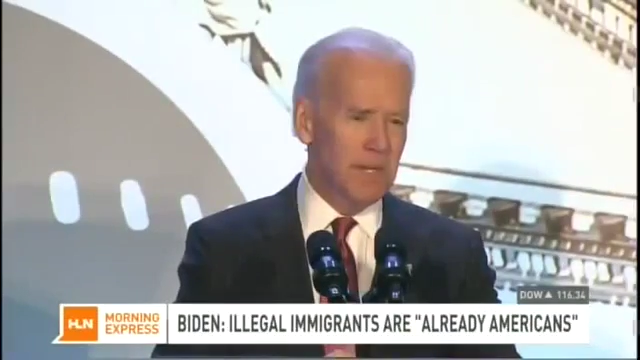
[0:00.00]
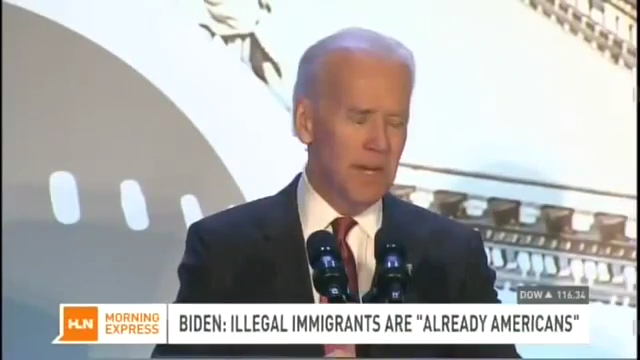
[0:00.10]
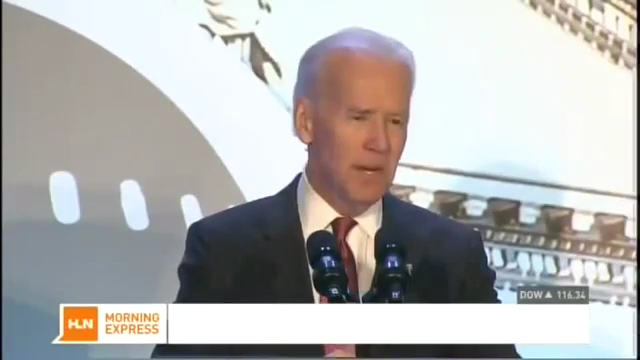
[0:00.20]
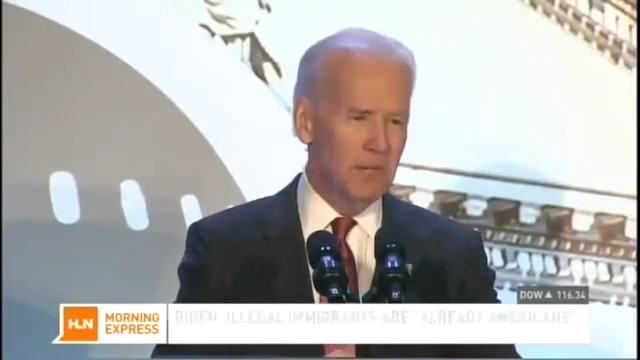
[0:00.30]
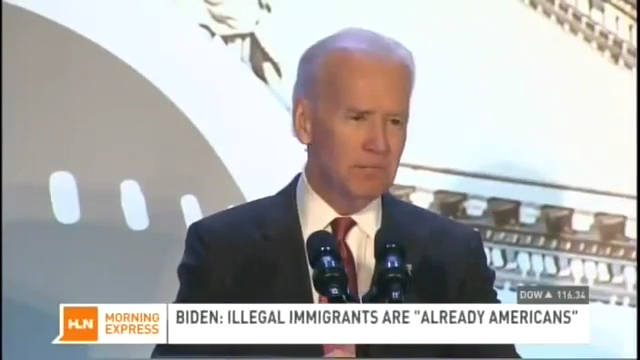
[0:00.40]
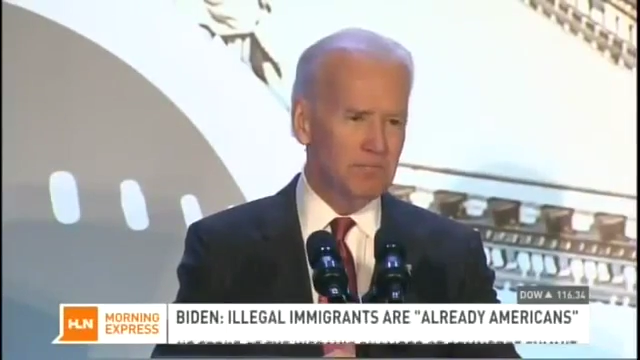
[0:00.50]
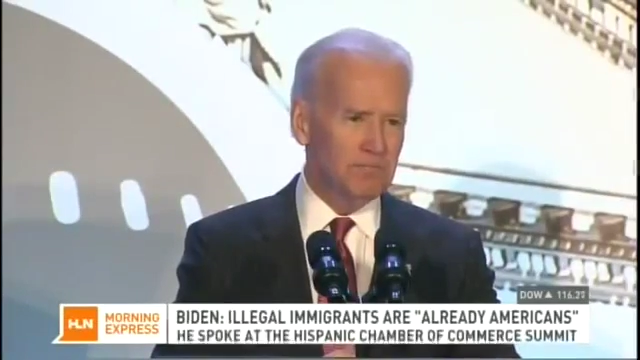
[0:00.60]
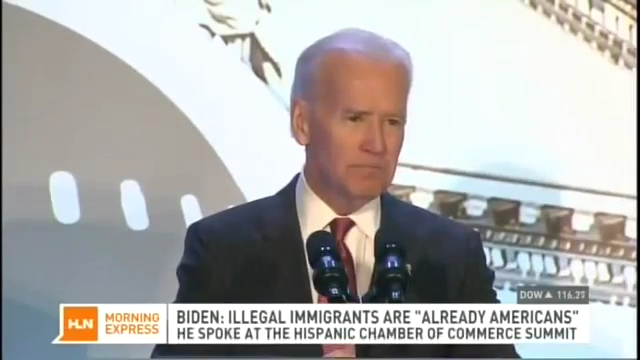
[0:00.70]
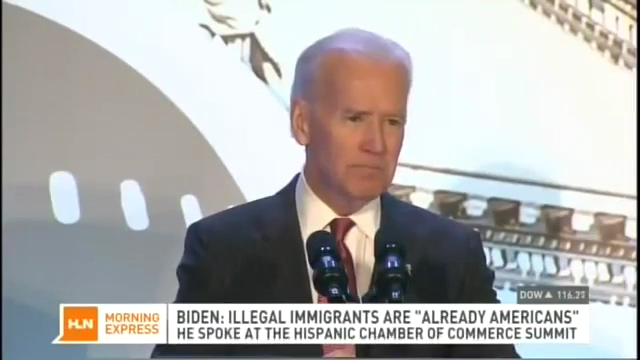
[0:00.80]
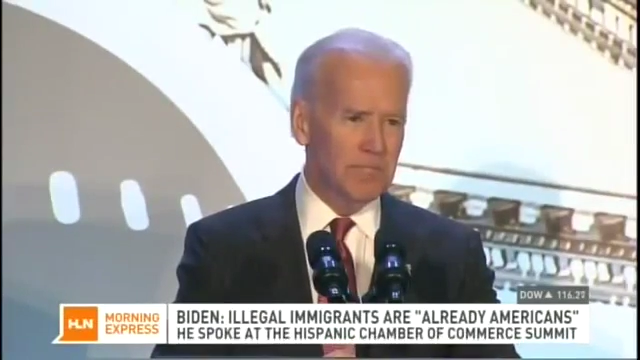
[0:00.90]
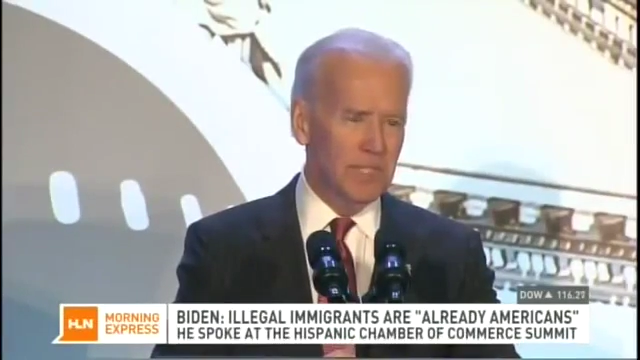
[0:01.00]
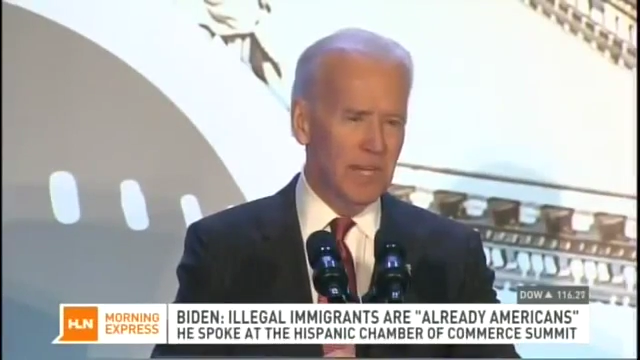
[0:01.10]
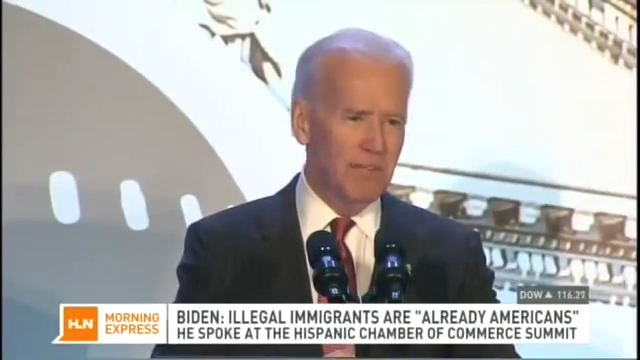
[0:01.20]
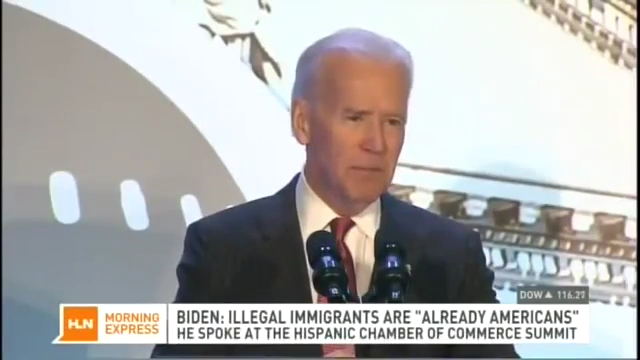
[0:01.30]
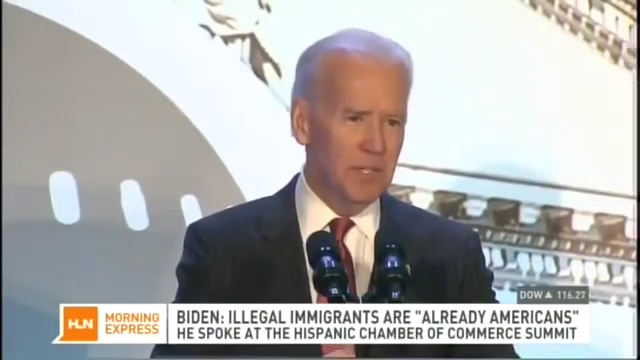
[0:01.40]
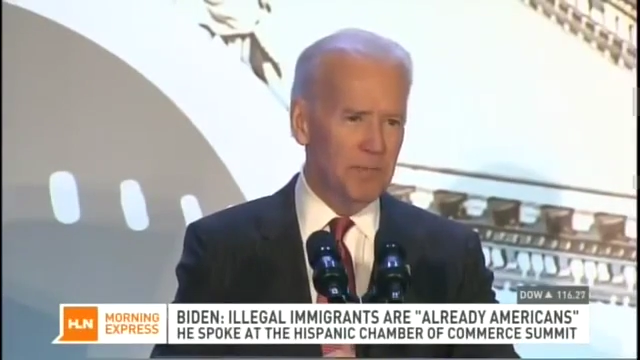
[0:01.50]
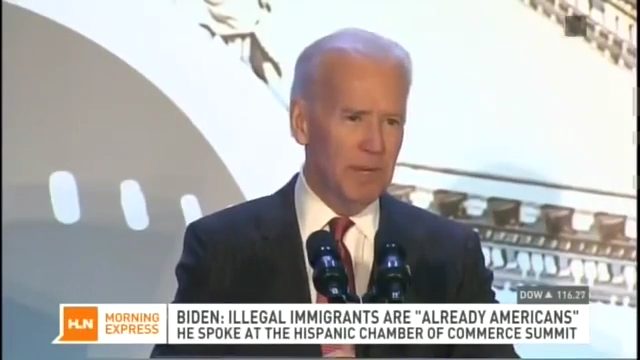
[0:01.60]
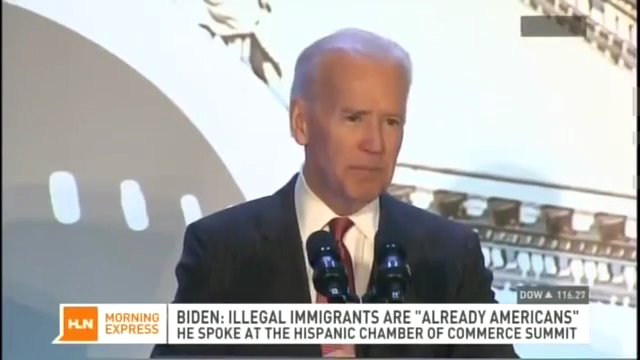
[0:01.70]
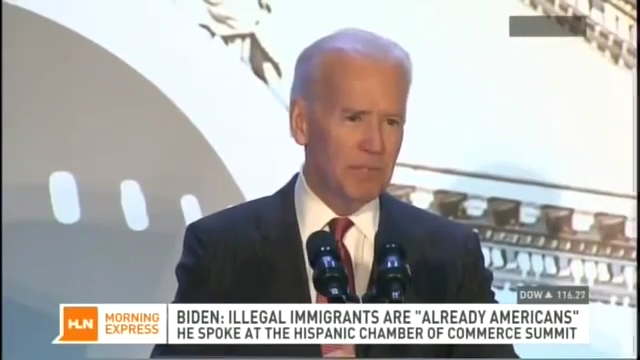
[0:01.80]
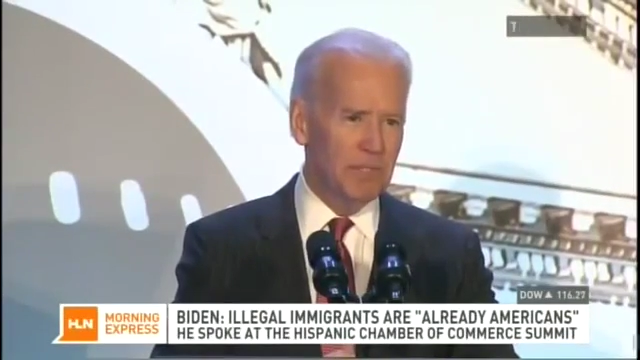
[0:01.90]
you know, the 11 million
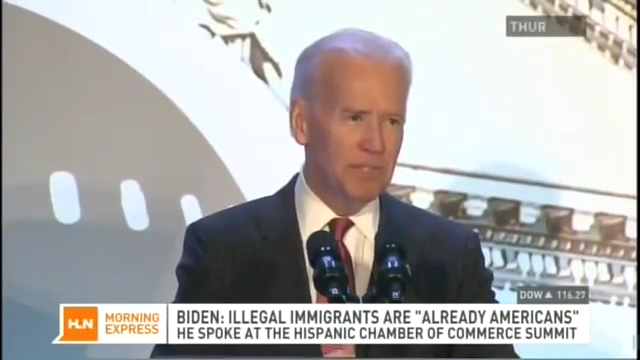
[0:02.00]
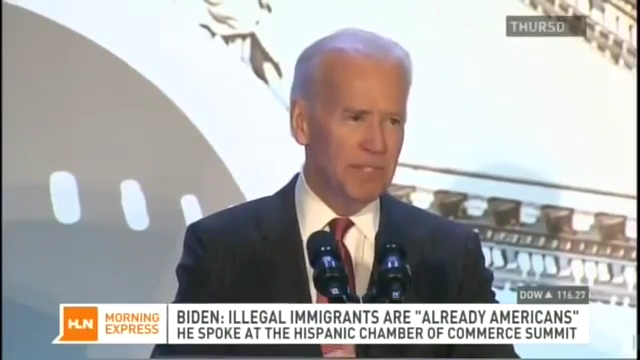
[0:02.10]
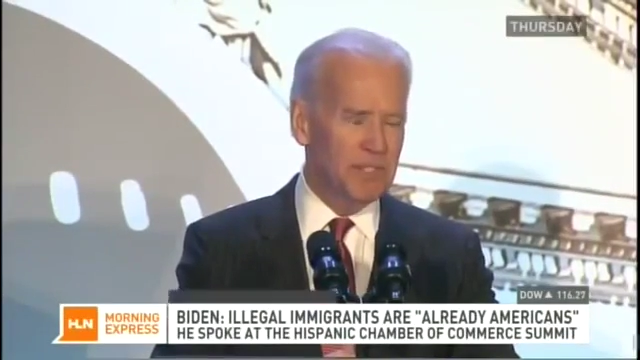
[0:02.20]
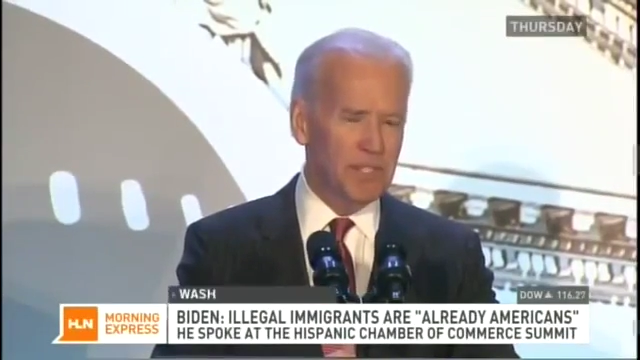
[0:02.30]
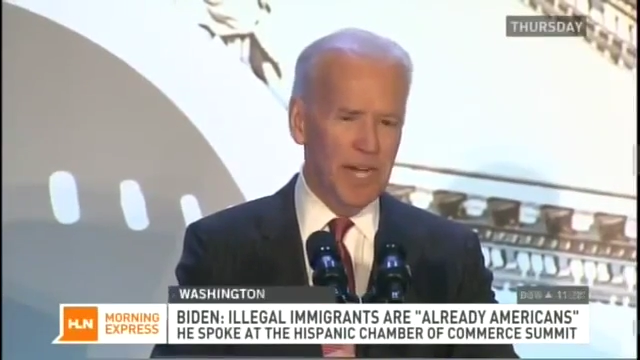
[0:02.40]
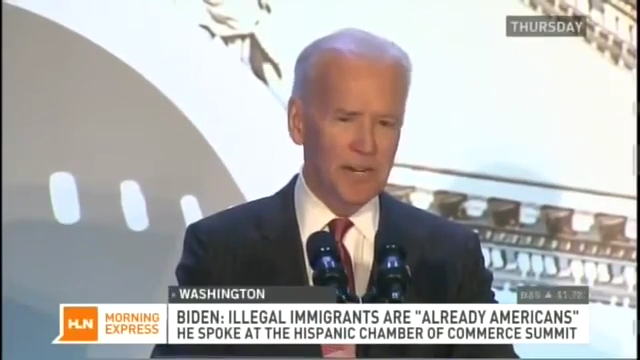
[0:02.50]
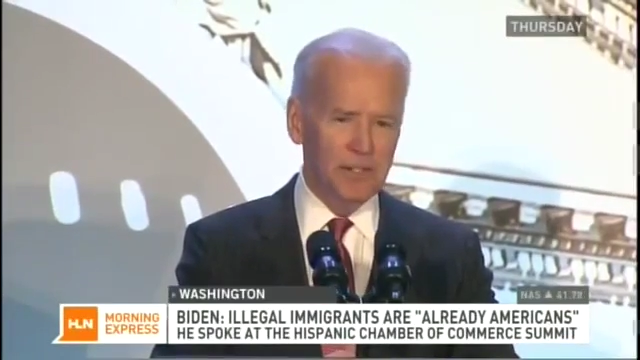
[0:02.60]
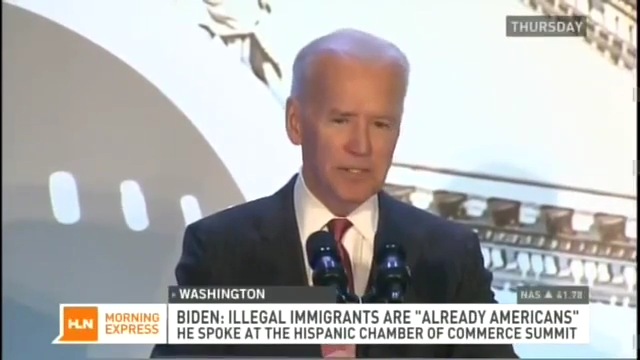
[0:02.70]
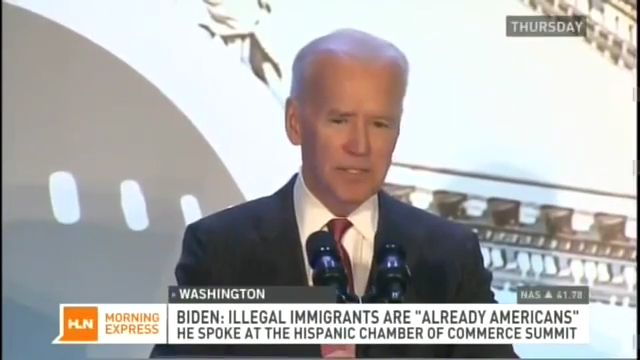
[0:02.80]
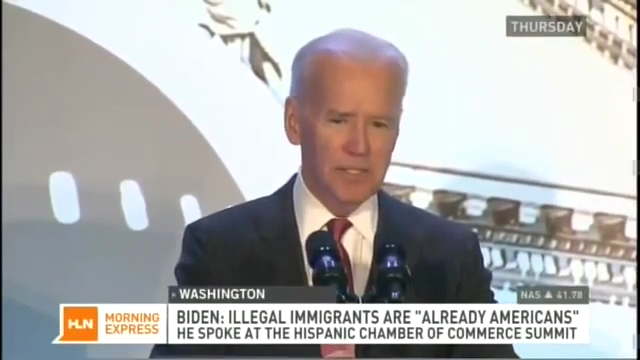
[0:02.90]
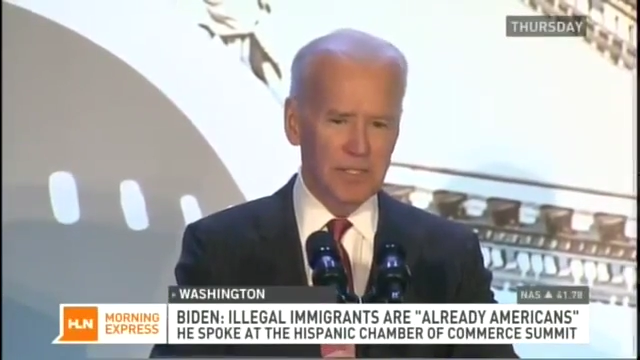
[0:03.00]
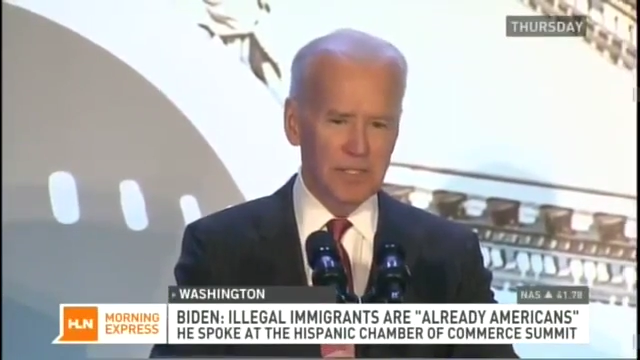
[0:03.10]
people living in the shadows,